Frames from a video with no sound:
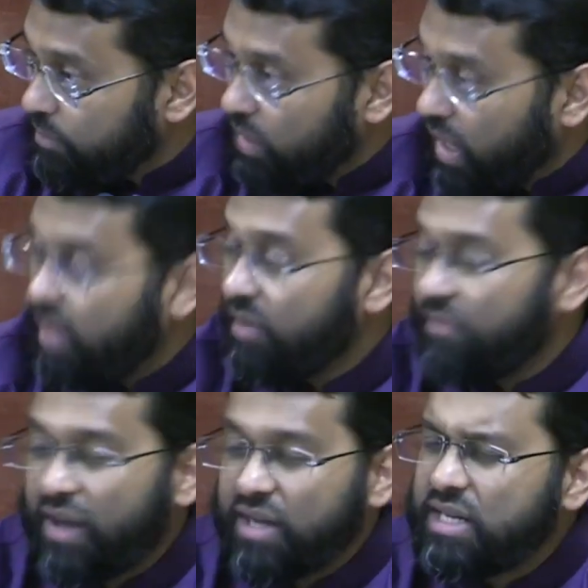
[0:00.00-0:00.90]
And in
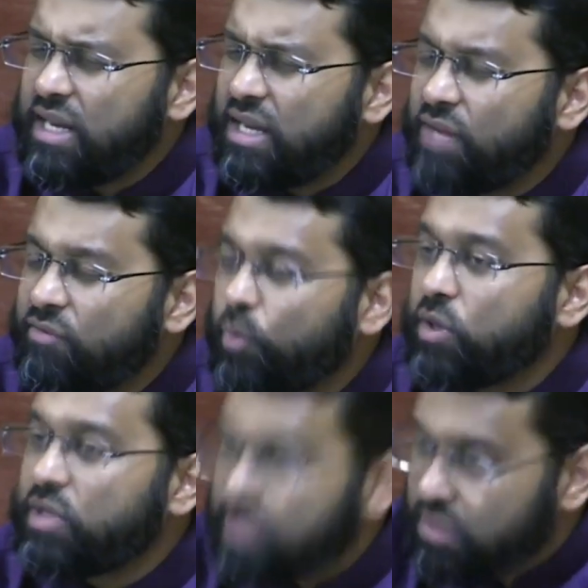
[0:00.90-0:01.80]
fact, he never
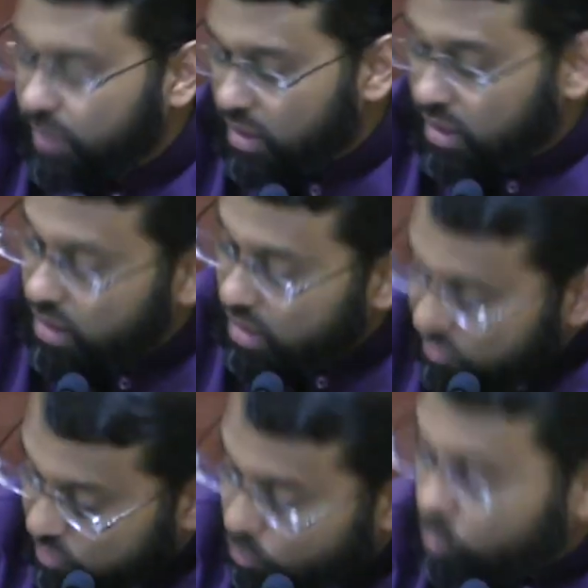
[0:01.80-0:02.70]
participated,
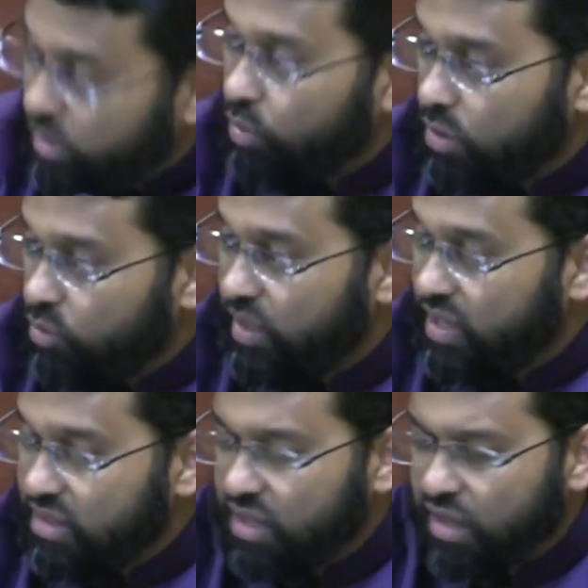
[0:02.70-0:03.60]
from what we, what we
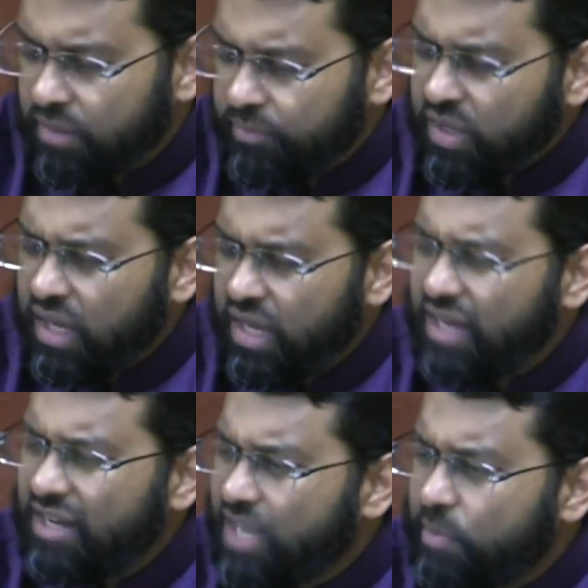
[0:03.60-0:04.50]
can tell, in
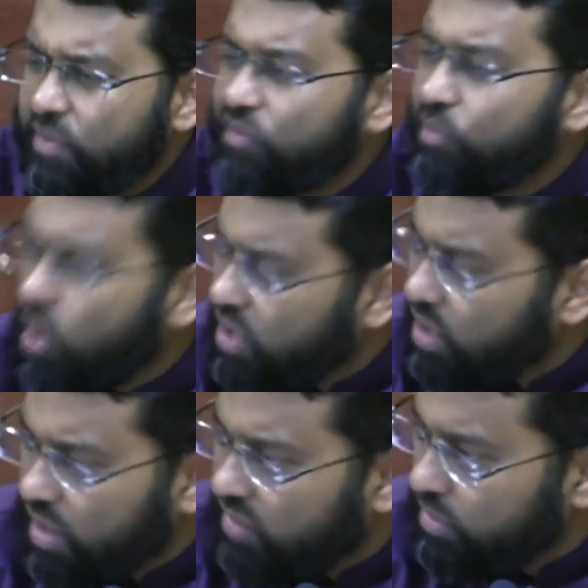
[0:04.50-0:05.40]
any type of mocking
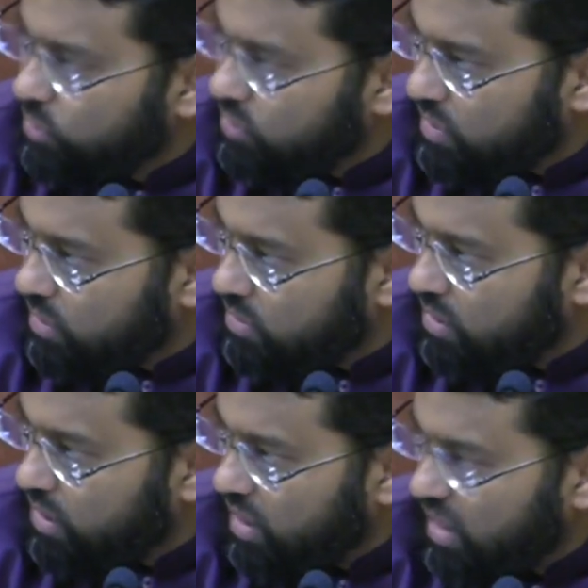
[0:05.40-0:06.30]
of the Muslims
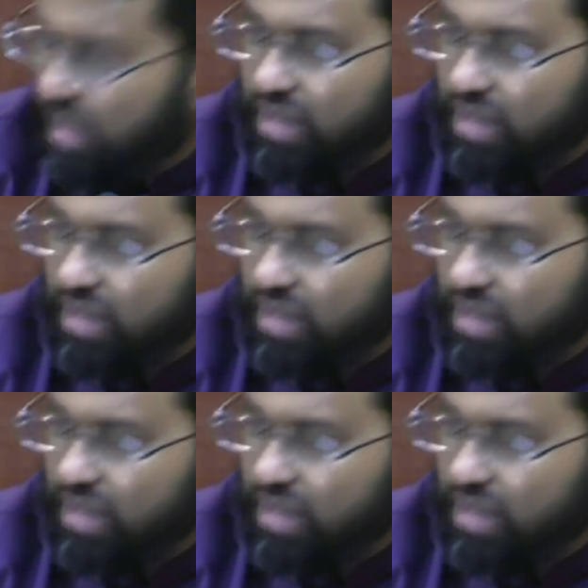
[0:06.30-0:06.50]
in any